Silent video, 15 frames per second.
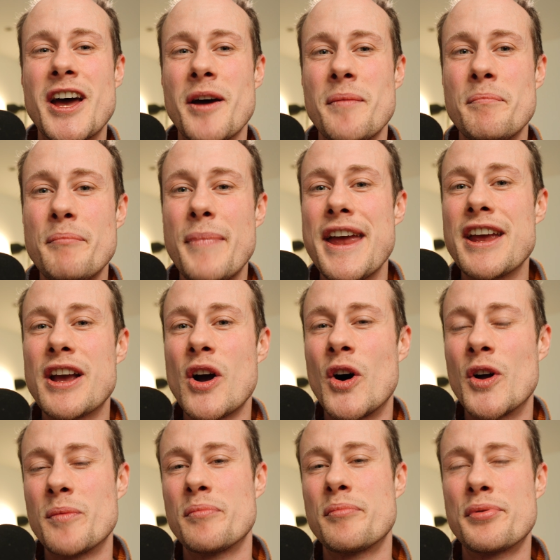make
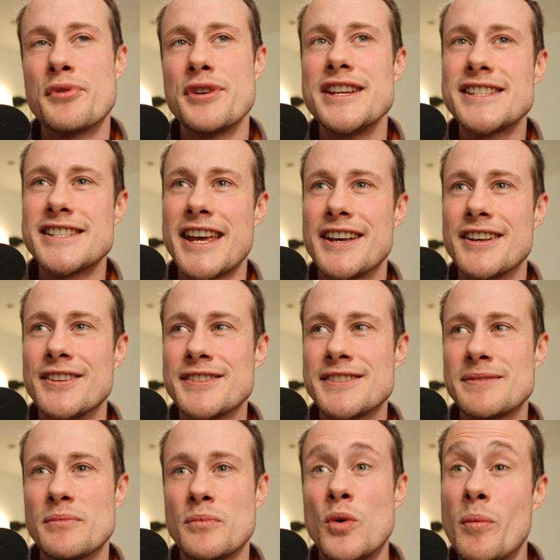on
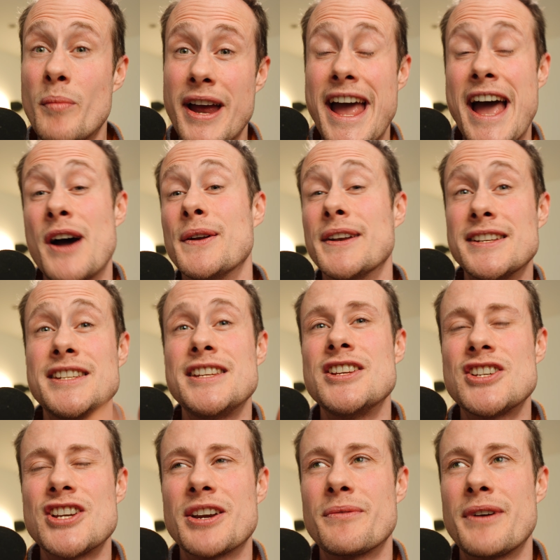pre-sales, what my hourly
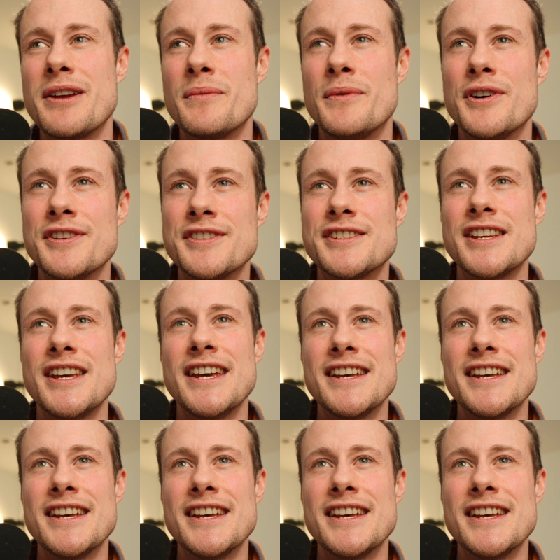teaching rate was.